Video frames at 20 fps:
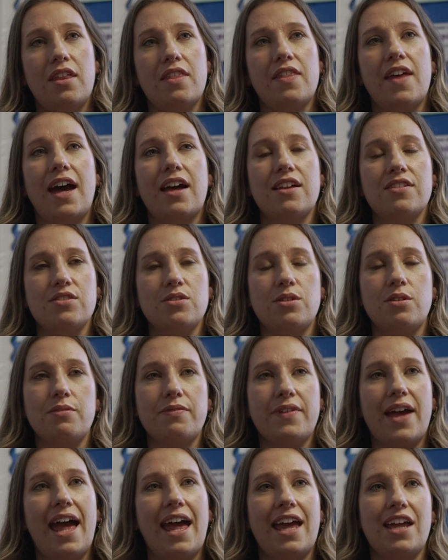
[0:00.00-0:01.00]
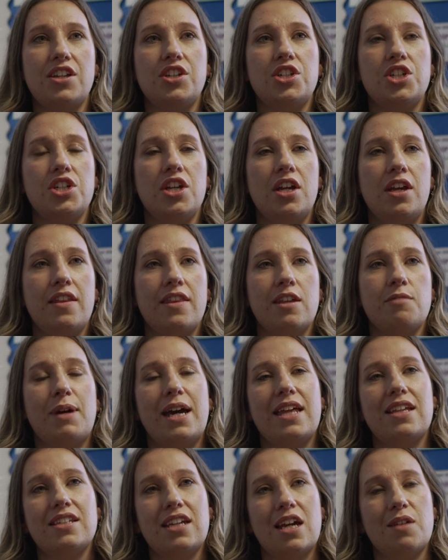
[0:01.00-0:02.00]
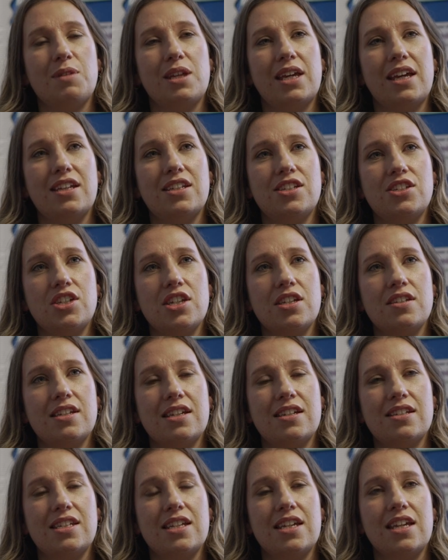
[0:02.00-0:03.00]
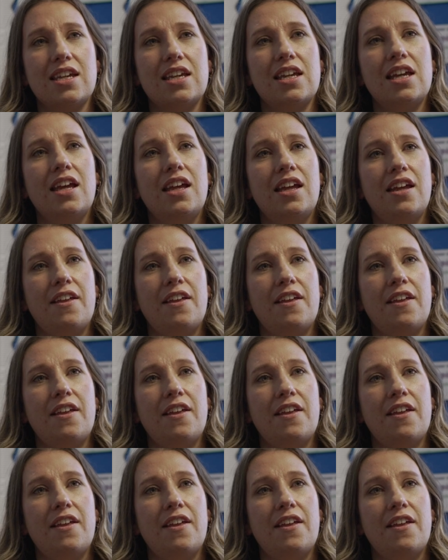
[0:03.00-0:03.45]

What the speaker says: that sort of edge that by the time they get to GCSE,